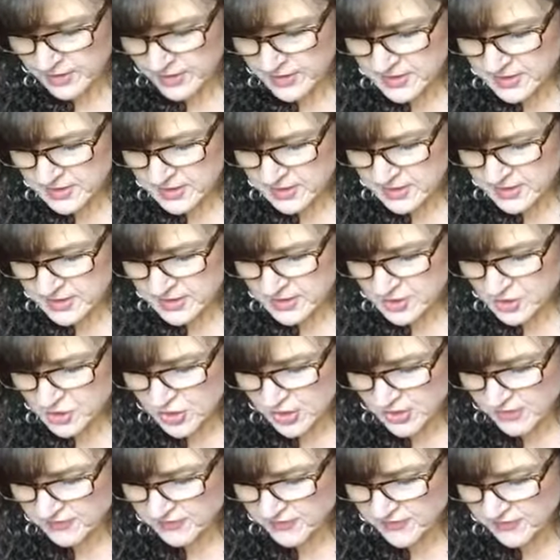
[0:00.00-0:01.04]
it's, it's in
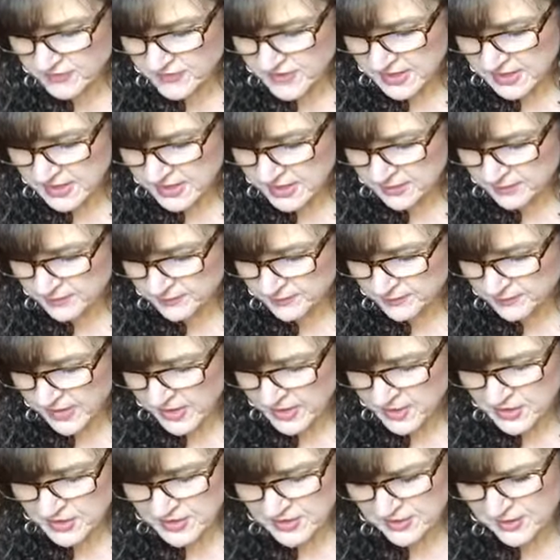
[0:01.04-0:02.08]
John 15.
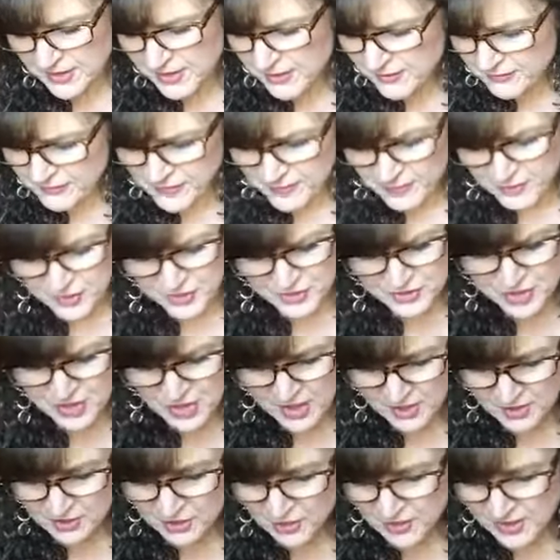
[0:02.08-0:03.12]
I just love the book of
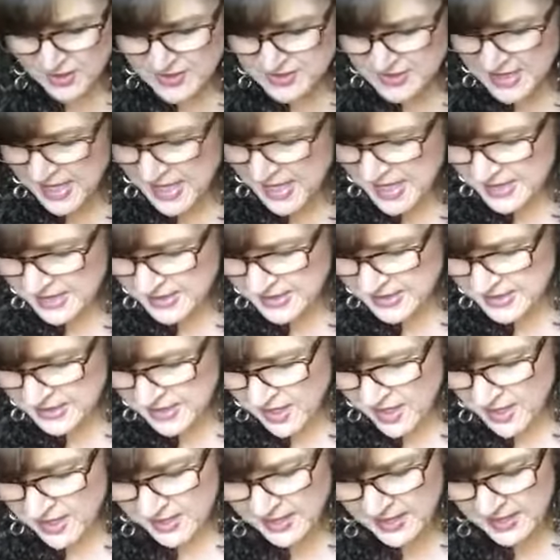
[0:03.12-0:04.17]
John, you guys. I
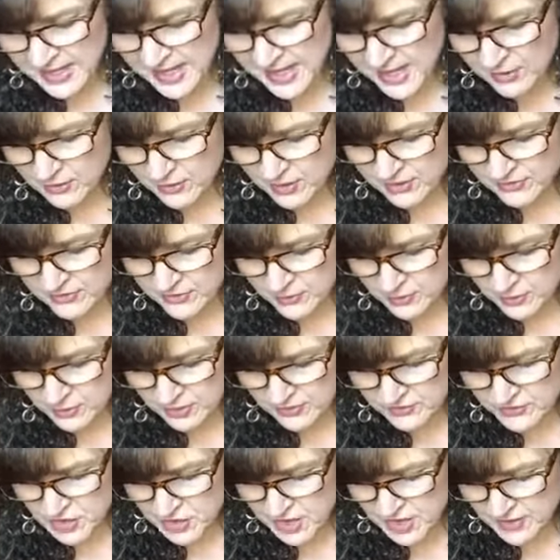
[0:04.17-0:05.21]
cannot get out of the
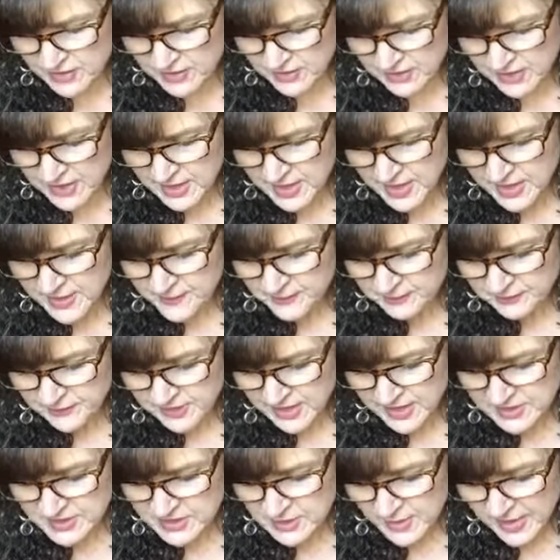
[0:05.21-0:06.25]
book of John.
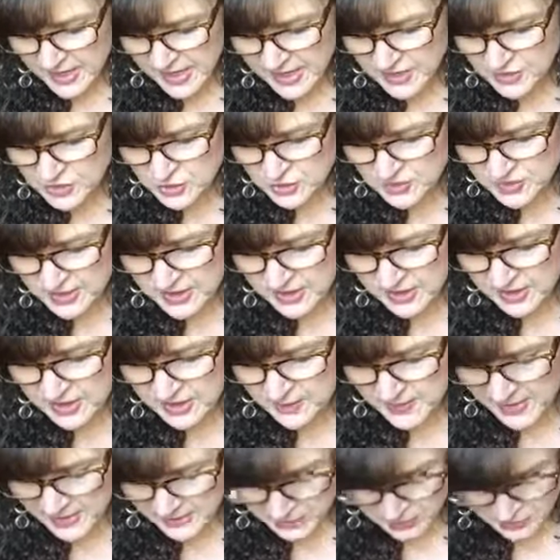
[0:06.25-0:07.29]
And so, as you're thinking
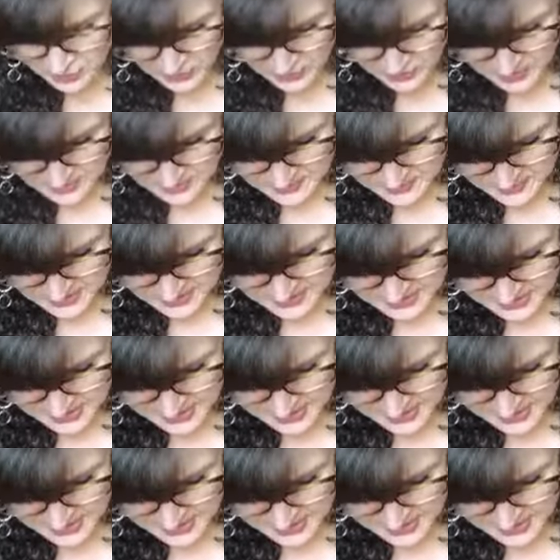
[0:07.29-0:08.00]
about your Christmas,